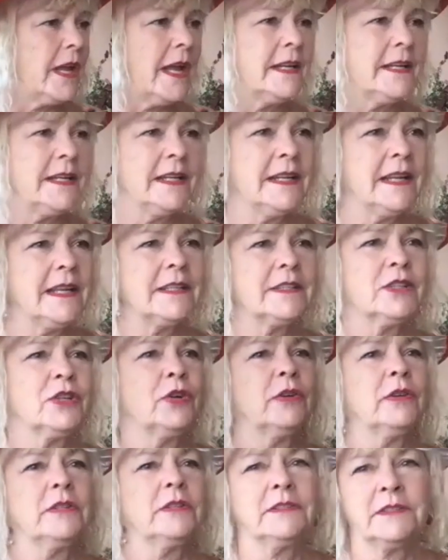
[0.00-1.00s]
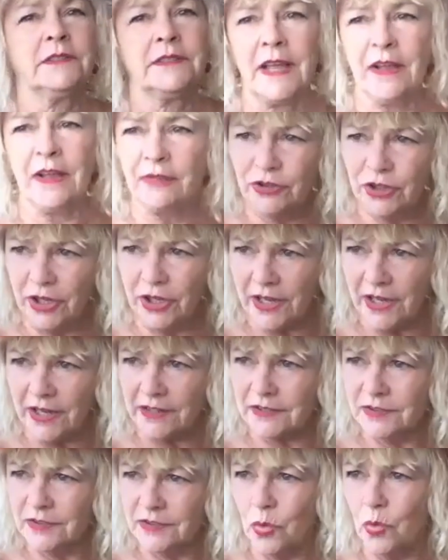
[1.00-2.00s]
I didn't get to go to the sound
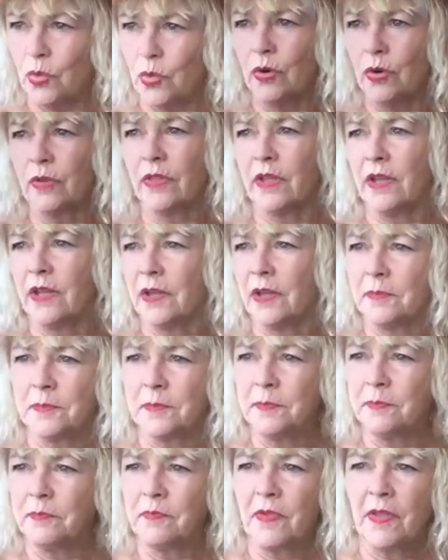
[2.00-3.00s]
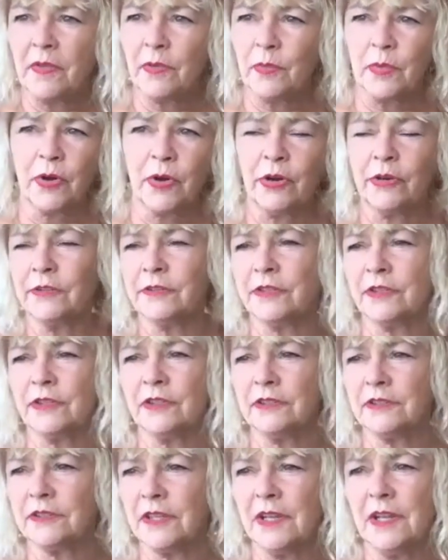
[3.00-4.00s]
checks or the
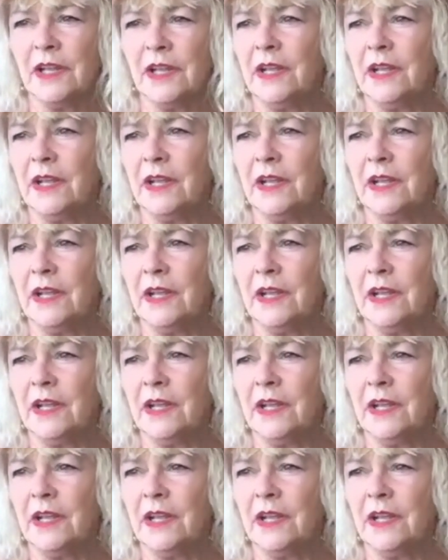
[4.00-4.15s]
rehearsals.